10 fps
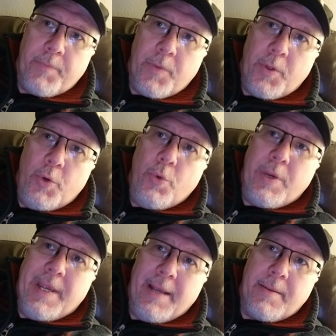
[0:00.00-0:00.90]
You
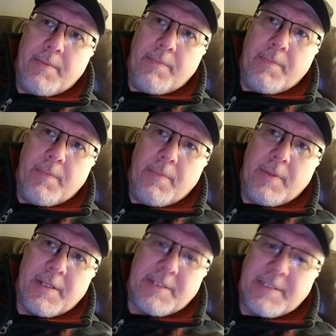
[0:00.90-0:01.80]
get
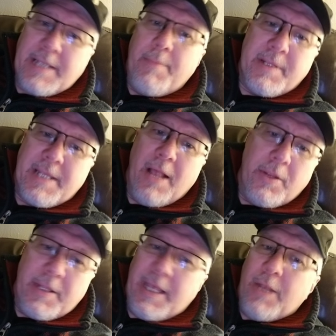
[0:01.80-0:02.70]
the same
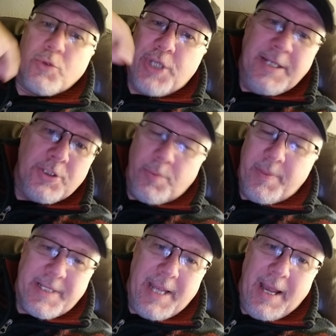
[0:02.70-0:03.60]
mentality. They don't change their
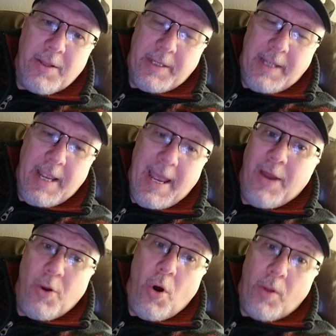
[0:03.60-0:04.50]
mentality
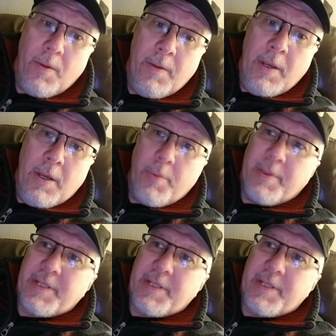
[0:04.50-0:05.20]
at all. Their